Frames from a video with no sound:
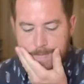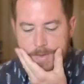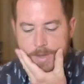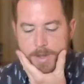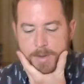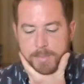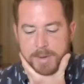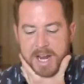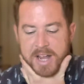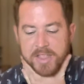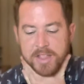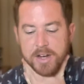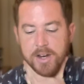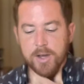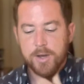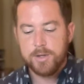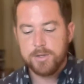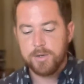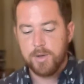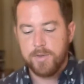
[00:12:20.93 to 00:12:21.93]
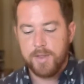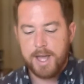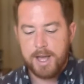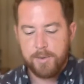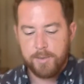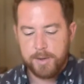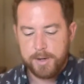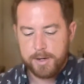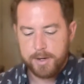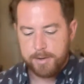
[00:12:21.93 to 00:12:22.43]
Man, the nose on that
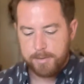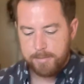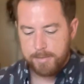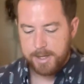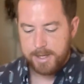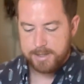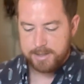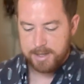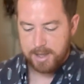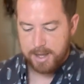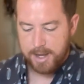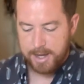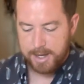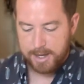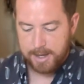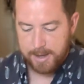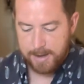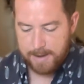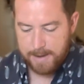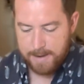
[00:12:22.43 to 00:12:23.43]
one is like